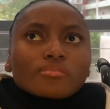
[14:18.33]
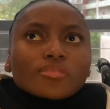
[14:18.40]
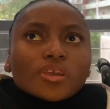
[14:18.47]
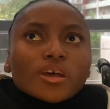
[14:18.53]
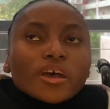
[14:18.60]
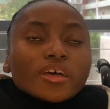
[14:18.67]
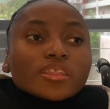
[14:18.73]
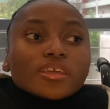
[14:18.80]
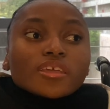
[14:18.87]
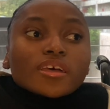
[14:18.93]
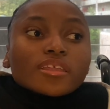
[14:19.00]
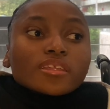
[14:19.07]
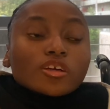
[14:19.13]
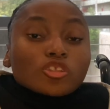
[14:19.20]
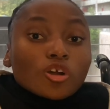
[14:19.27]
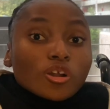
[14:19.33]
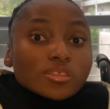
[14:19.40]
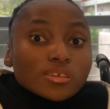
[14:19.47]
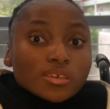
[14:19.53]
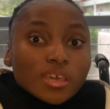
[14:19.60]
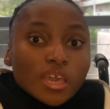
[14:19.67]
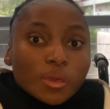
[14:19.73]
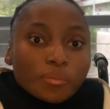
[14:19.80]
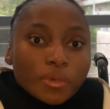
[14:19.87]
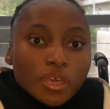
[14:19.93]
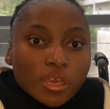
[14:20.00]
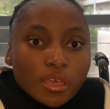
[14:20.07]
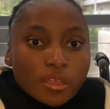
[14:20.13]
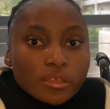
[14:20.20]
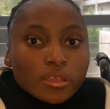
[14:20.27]
and then a doctor came
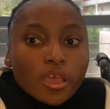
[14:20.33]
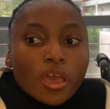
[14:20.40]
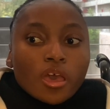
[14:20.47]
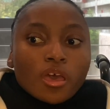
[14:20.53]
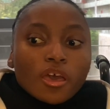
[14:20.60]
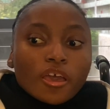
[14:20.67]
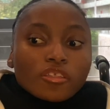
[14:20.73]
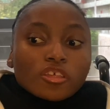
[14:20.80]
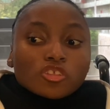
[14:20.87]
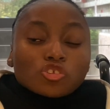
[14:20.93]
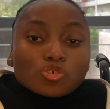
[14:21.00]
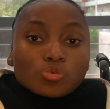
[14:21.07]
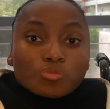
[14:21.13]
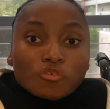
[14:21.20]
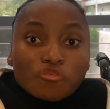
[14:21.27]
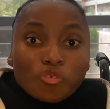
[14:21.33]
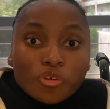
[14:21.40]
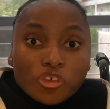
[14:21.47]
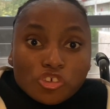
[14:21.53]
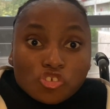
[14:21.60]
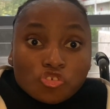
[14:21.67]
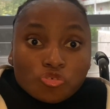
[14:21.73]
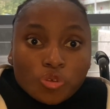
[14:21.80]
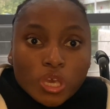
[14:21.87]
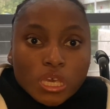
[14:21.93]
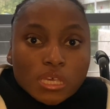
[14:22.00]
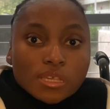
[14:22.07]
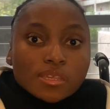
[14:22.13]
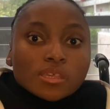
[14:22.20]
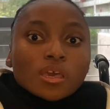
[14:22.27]
in and they took me for
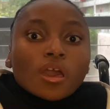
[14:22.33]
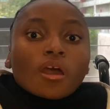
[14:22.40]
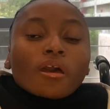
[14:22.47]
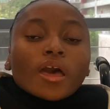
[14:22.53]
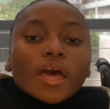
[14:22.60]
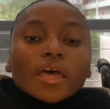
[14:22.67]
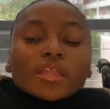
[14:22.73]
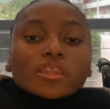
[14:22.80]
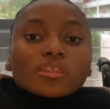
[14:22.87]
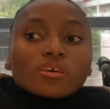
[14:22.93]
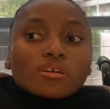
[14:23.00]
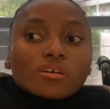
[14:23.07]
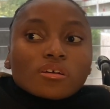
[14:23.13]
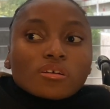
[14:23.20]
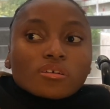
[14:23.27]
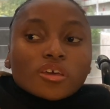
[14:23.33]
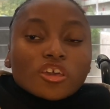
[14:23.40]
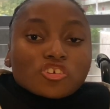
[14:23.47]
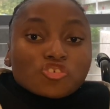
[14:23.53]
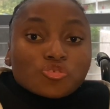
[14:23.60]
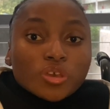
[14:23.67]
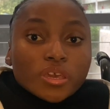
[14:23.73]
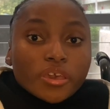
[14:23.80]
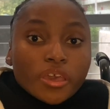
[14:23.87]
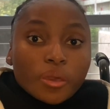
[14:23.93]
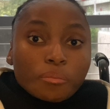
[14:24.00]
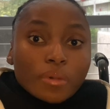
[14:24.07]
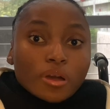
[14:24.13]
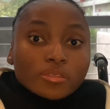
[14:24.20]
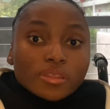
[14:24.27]
x-rays, and the x-ray
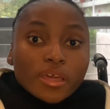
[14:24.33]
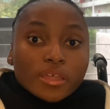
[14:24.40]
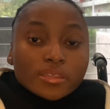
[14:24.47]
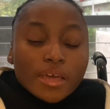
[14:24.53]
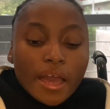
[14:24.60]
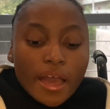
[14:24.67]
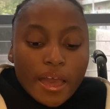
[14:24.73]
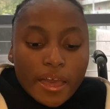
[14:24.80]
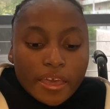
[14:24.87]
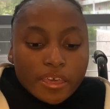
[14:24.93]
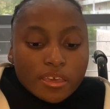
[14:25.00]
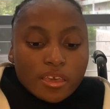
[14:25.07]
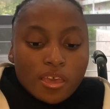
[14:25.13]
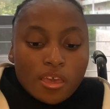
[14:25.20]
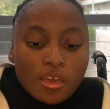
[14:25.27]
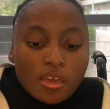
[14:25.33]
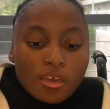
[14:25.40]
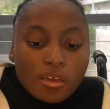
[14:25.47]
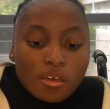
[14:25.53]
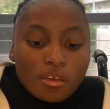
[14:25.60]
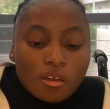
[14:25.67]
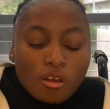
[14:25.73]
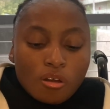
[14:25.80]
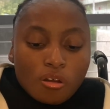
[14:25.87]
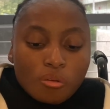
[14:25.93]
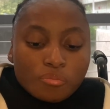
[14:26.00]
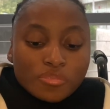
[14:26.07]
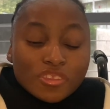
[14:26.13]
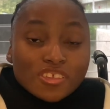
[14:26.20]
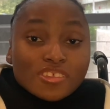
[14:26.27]
came out that I
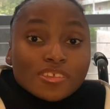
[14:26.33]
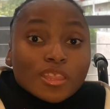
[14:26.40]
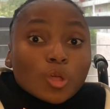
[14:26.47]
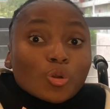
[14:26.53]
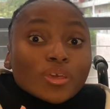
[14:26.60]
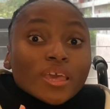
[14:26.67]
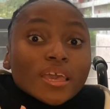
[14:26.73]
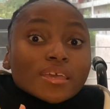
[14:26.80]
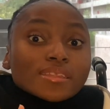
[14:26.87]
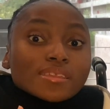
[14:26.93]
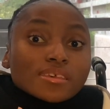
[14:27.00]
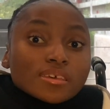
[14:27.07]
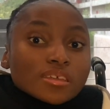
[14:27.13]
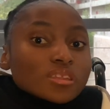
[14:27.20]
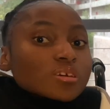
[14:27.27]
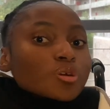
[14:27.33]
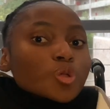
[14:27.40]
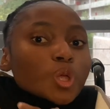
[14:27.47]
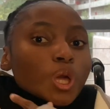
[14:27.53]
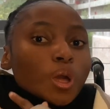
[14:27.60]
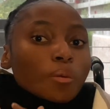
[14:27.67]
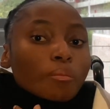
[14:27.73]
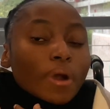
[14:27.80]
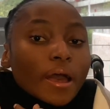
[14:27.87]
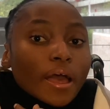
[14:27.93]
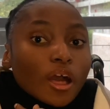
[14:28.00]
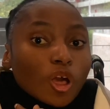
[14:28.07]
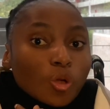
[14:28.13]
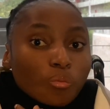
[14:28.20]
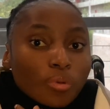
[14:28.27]
dislocated my
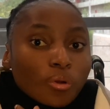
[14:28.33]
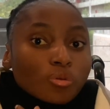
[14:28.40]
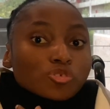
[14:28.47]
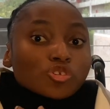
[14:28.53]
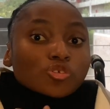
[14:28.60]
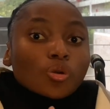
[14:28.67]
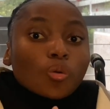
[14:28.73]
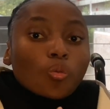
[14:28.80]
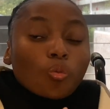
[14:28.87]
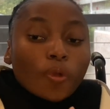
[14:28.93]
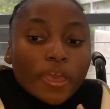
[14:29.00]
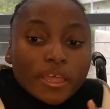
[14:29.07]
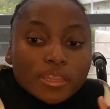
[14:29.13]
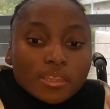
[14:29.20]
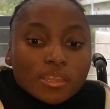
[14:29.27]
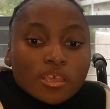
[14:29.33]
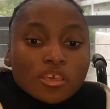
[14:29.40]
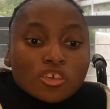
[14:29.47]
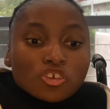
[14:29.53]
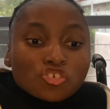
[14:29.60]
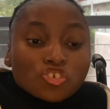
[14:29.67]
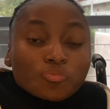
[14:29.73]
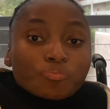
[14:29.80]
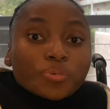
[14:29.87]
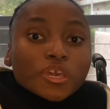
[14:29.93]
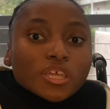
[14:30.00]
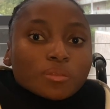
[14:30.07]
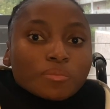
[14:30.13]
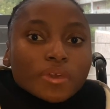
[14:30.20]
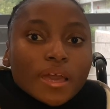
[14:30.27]
elbow. So when she
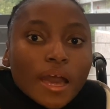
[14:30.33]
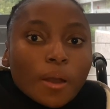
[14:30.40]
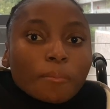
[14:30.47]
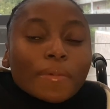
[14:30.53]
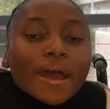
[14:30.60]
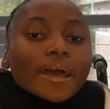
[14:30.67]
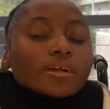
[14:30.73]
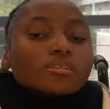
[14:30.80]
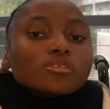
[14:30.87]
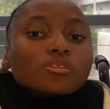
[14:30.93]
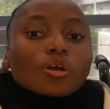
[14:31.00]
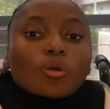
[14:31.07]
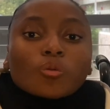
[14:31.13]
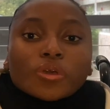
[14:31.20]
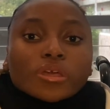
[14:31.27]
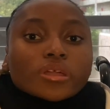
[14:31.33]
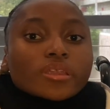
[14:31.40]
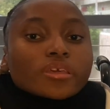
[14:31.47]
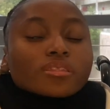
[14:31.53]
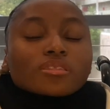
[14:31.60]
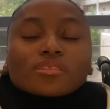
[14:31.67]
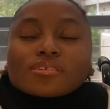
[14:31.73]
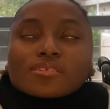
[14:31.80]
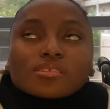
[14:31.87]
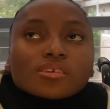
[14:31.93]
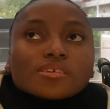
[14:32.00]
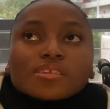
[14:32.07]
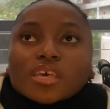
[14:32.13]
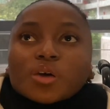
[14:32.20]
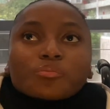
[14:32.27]
picked me up unknowingly, these
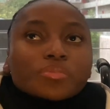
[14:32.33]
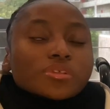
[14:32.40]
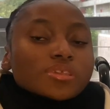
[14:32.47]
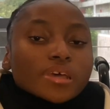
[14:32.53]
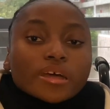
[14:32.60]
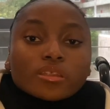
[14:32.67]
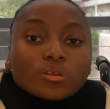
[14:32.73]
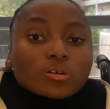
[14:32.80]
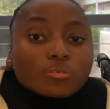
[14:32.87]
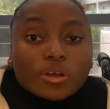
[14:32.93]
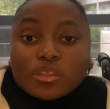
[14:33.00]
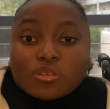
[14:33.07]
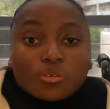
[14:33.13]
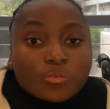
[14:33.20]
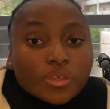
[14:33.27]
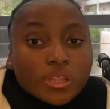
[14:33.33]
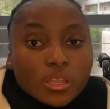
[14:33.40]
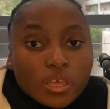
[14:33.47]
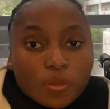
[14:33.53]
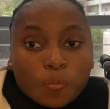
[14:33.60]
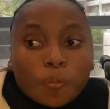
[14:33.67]
things happen unknowingly.